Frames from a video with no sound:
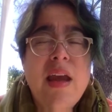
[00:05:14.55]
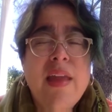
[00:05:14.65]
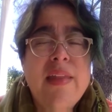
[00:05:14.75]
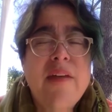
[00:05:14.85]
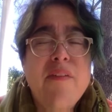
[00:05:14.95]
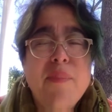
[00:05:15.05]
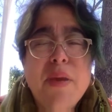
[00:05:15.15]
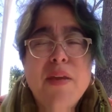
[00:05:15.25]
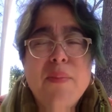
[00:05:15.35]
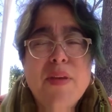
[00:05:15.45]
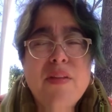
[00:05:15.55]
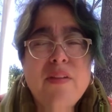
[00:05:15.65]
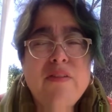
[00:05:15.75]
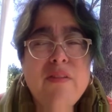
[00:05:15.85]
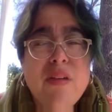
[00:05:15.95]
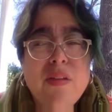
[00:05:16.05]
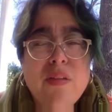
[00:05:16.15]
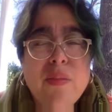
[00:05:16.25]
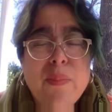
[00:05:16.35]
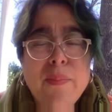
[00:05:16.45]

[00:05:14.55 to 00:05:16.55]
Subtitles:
and that will make a big difference.